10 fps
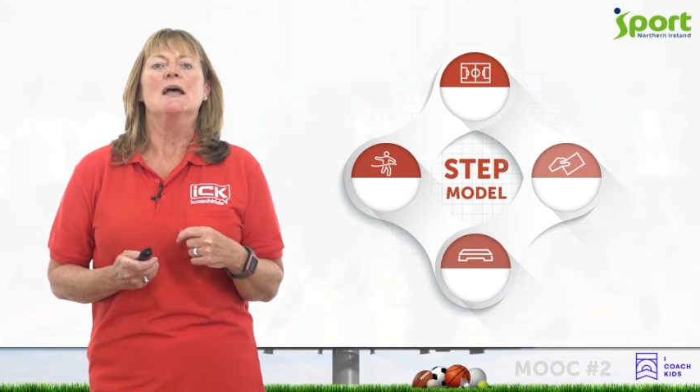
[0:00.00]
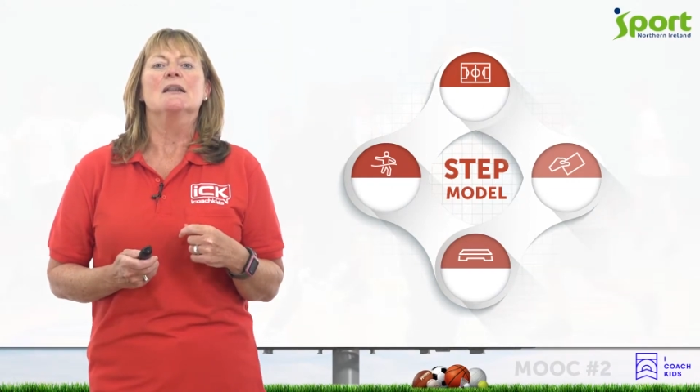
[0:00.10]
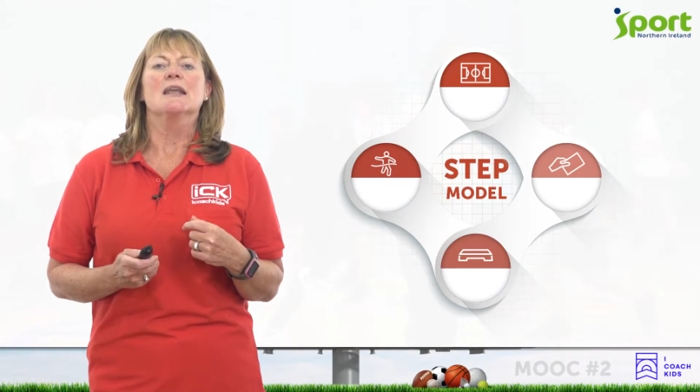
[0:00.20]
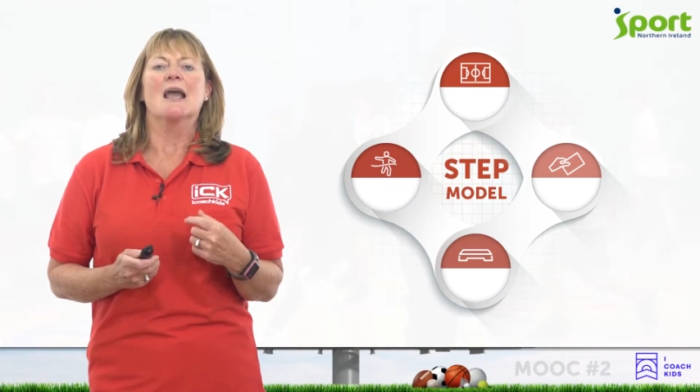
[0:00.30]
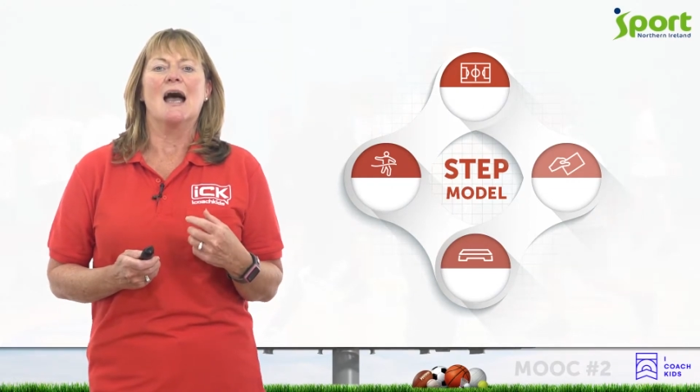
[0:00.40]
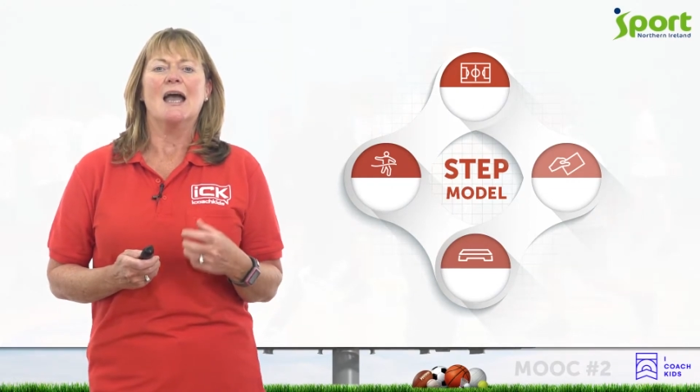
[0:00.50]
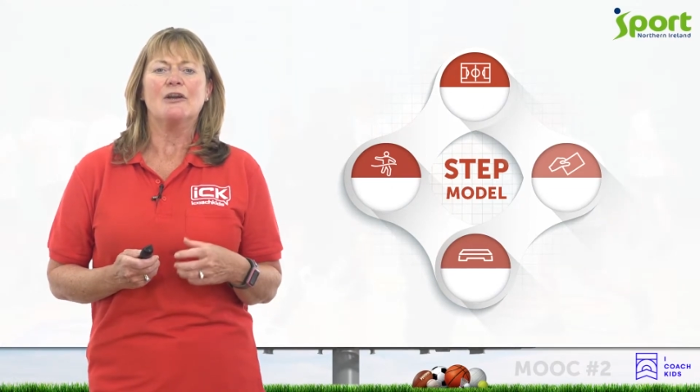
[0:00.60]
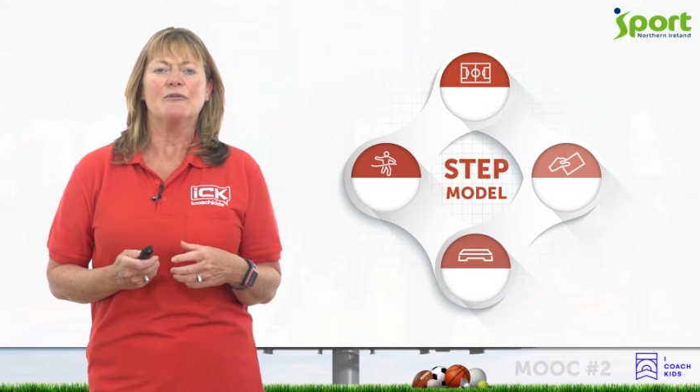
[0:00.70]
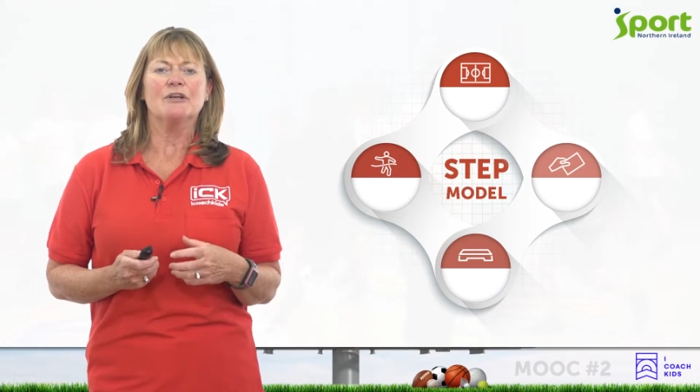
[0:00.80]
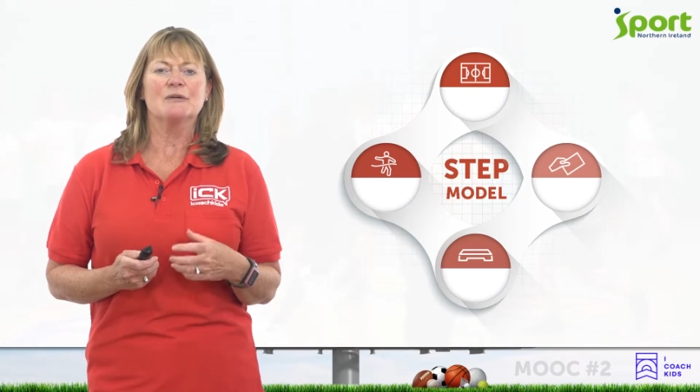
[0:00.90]
The
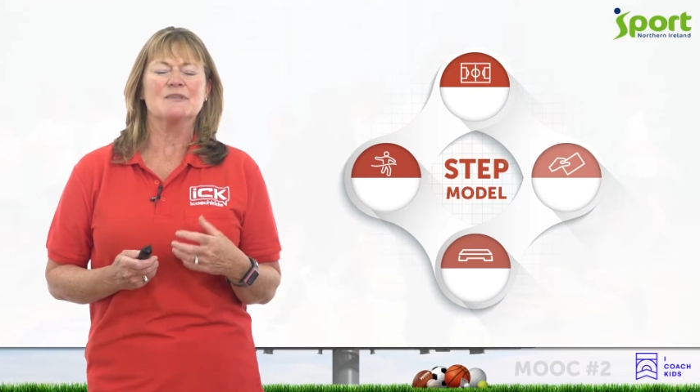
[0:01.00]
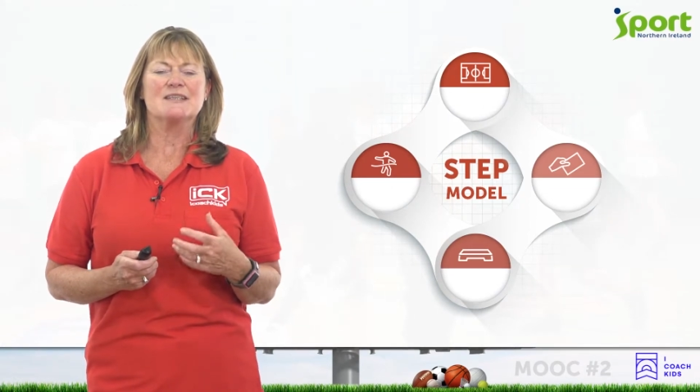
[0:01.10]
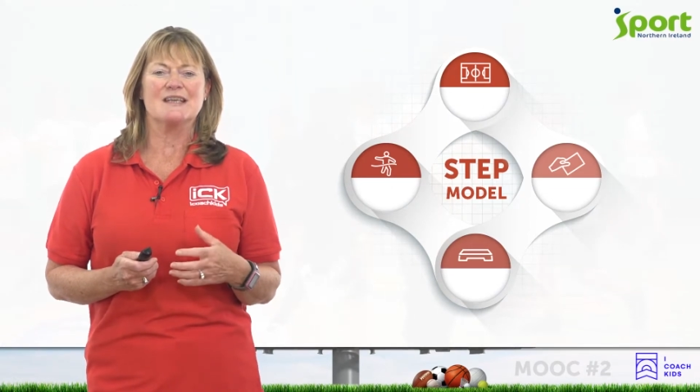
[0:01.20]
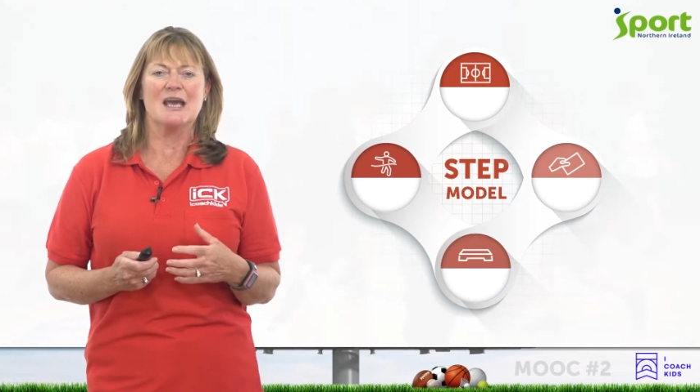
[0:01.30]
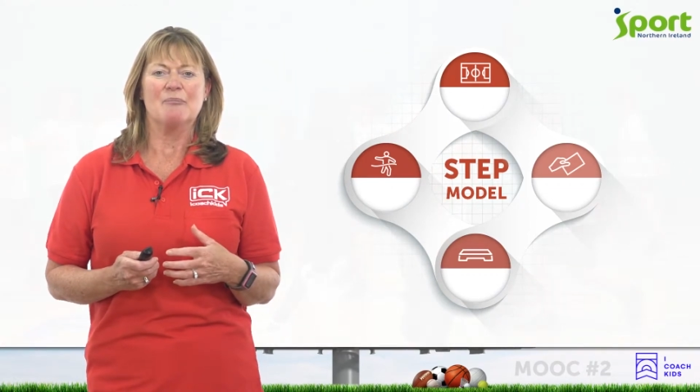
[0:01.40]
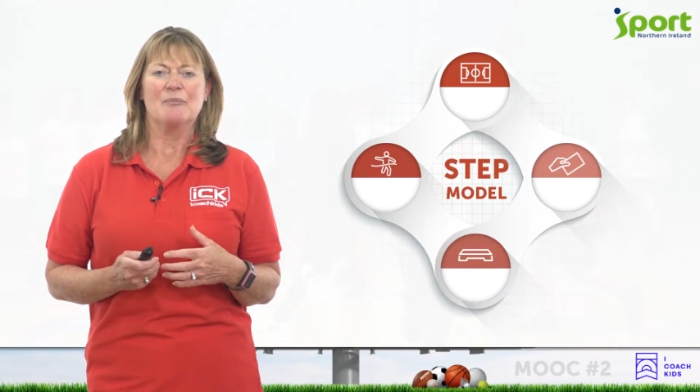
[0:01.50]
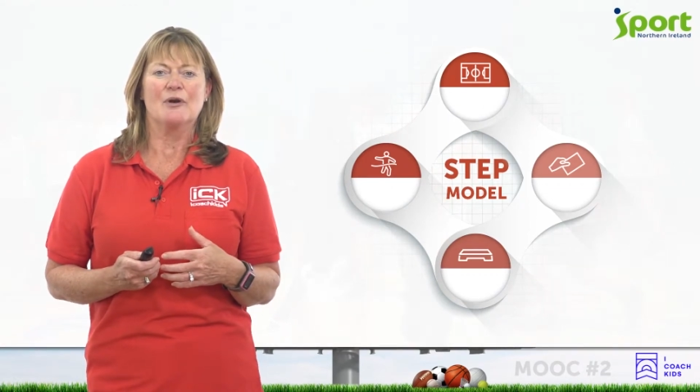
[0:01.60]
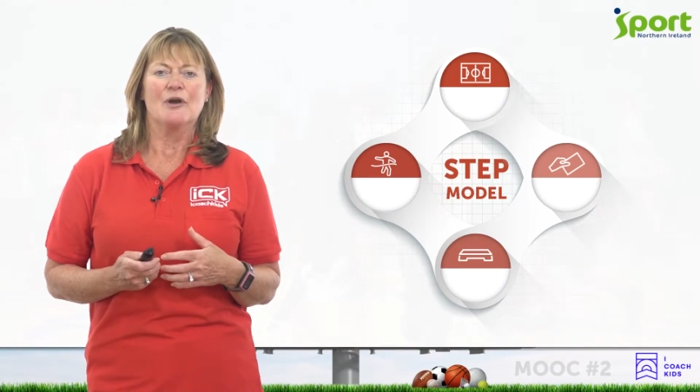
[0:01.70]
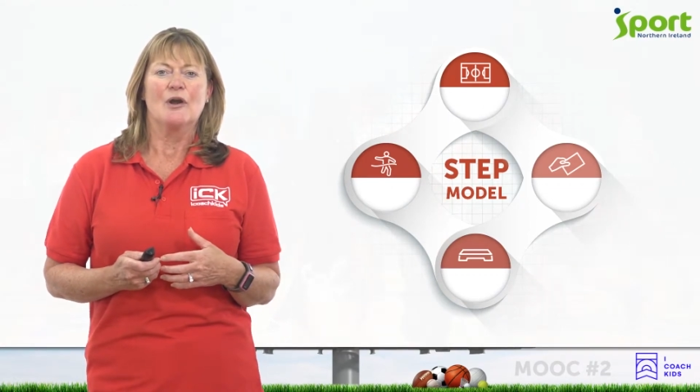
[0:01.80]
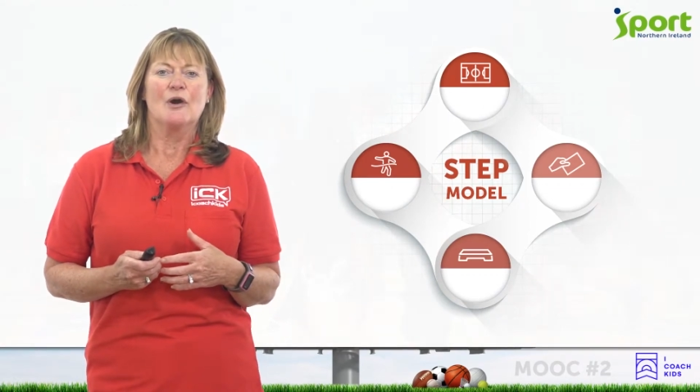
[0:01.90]
acronym STEP
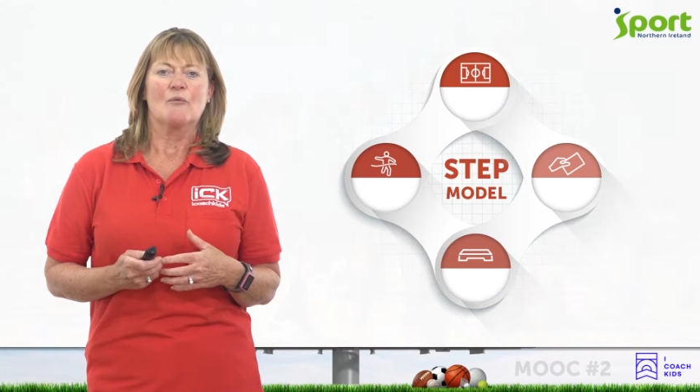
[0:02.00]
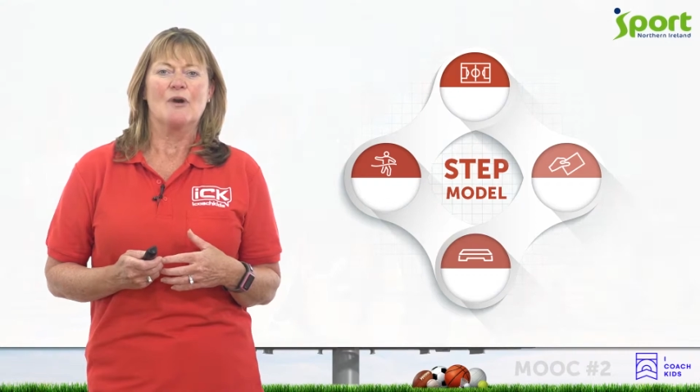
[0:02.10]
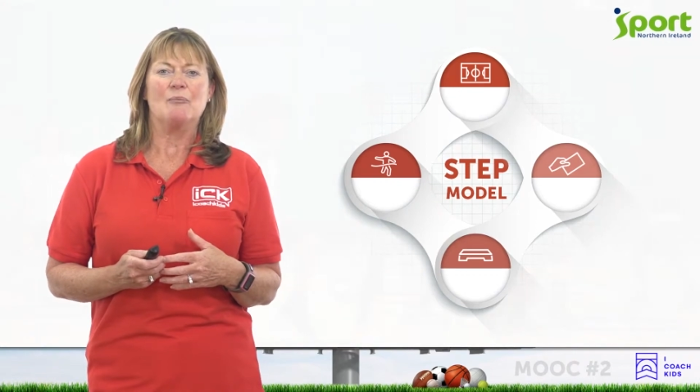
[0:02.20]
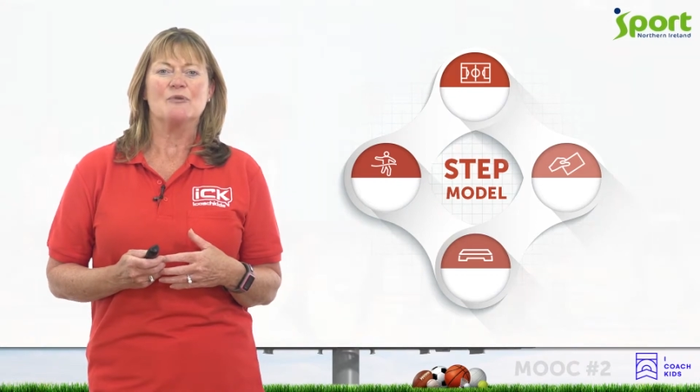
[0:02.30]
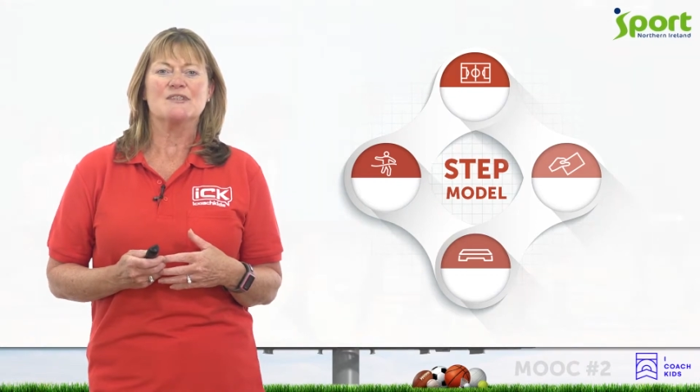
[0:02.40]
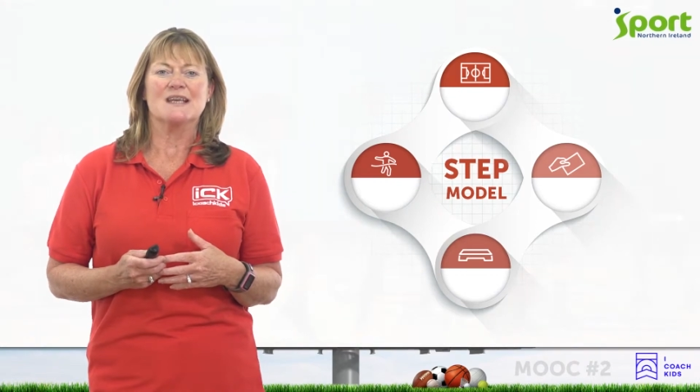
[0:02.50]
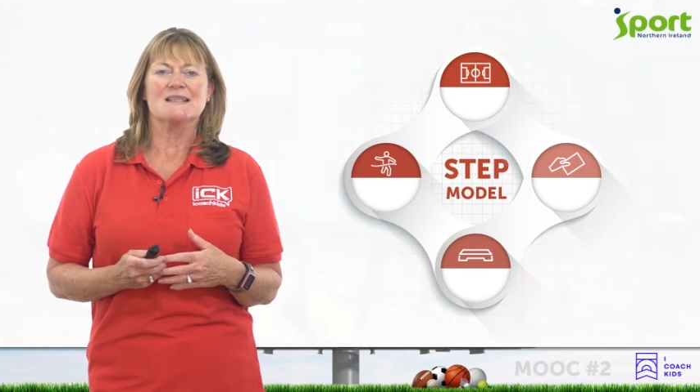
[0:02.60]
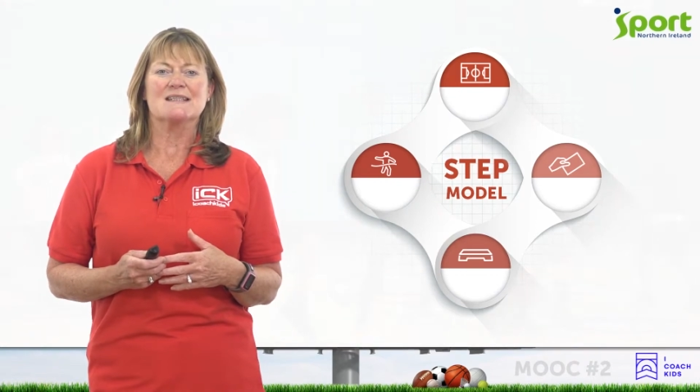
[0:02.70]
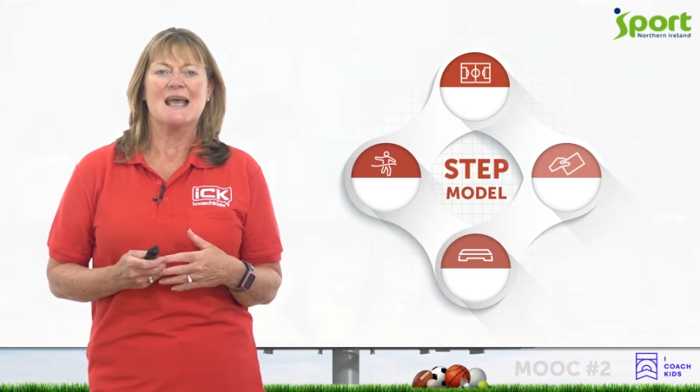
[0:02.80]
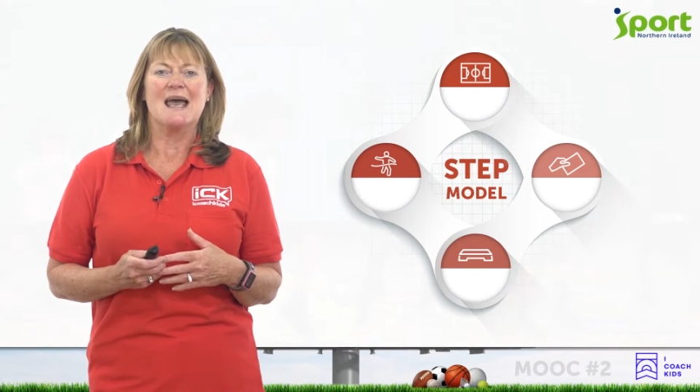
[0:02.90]

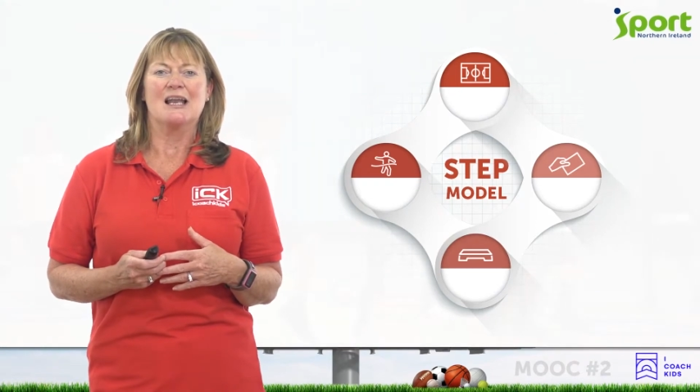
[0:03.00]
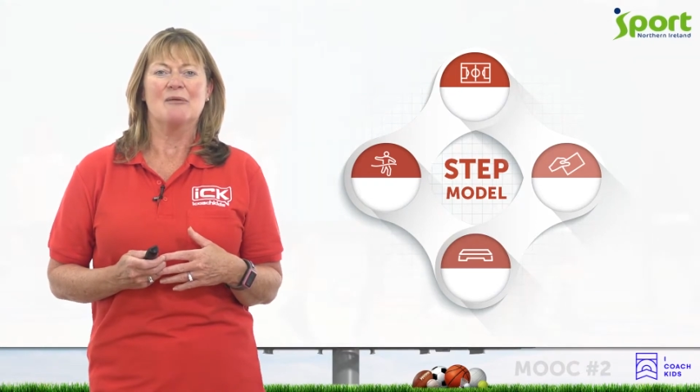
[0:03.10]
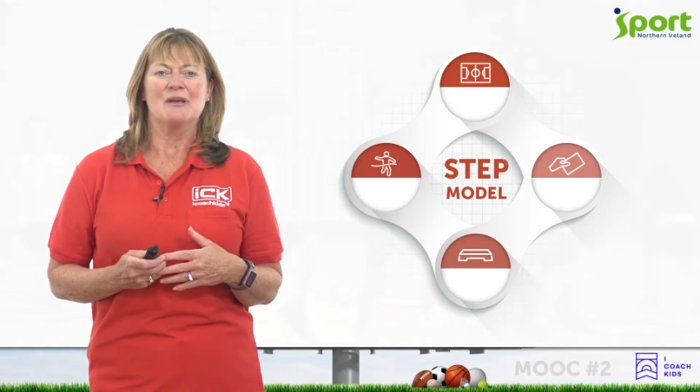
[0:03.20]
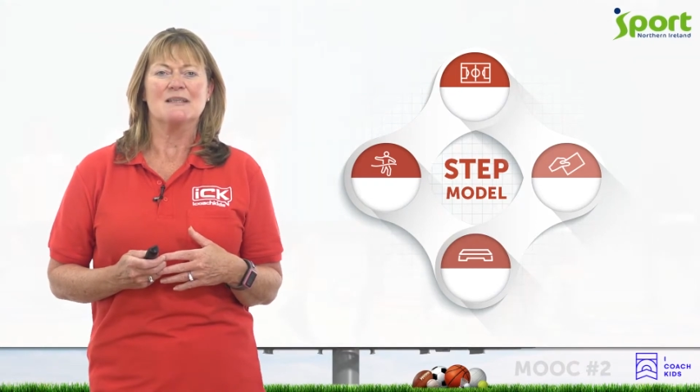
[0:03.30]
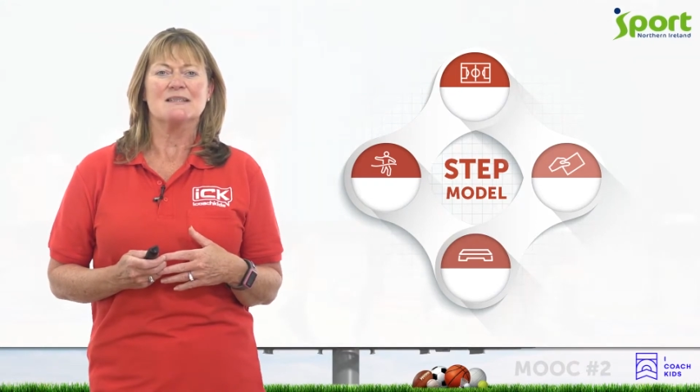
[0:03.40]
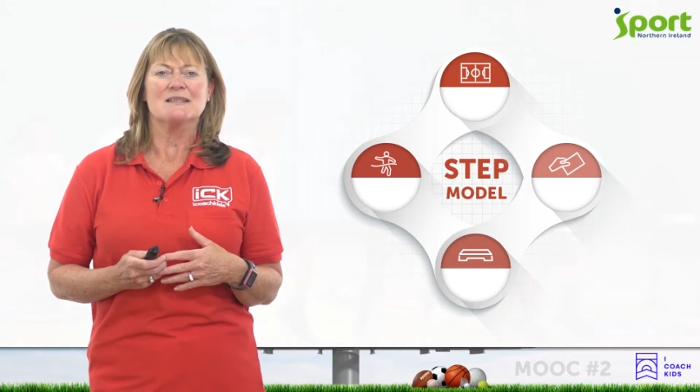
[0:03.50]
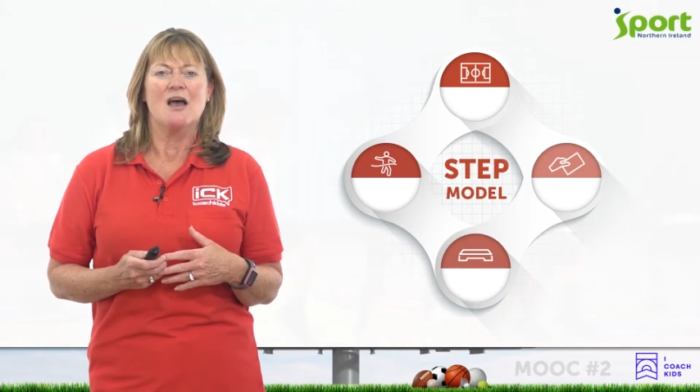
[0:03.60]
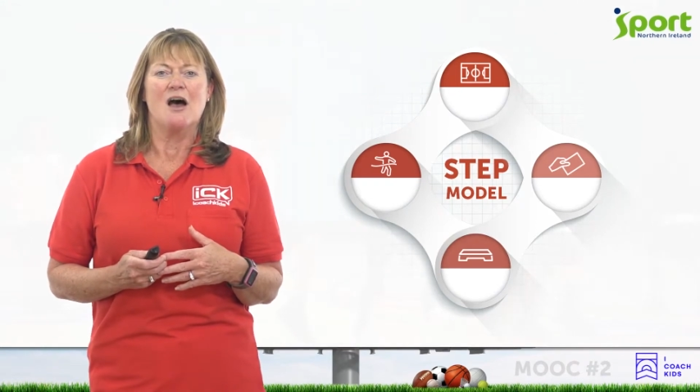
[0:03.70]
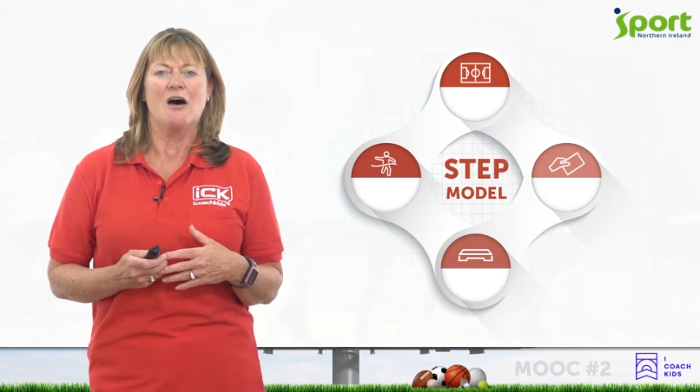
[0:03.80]
represents elements